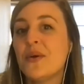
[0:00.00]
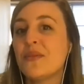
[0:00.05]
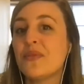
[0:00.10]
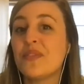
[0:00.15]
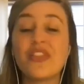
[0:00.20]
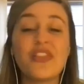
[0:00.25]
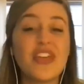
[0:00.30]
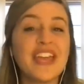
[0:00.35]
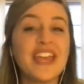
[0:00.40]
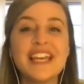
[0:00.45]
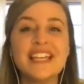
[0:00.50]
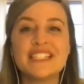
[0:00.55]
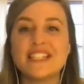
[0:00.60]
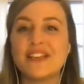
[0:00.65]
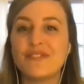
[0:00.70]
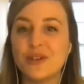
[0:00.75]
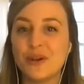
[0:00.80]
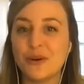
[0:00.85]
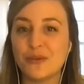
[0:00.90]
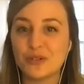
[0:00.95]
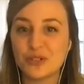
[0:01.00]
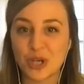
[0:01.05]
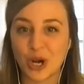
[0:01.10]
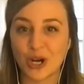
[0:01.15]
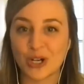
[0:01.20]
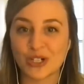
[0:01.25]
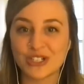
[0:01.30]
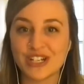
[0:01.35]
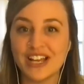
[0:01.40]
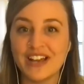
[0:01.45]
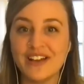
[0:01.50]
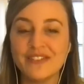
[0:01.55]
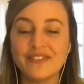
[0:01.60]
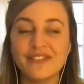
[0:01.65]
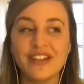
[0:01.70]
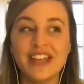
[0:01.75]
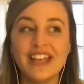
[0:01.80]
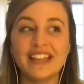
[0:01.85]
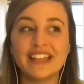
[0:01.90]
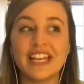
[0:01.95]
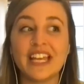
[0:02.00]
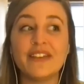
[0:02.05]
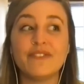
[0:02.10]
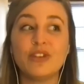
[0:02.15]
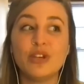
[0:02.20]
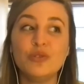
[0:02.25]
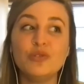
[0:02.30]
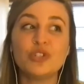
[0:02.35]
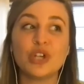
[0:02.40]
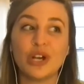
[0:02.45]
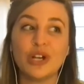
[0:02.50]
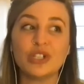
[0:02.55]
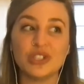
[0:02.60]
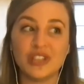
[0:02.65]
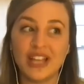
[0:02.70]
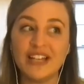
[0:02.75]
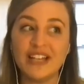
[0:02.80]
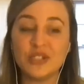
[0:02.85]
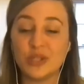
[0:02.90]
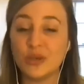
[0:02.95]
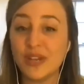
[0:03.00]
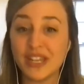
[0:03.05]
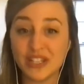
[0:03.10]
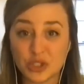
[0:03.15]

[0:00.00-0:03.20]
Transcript: the thing is, if you don't charge enough, like if you charge less, you get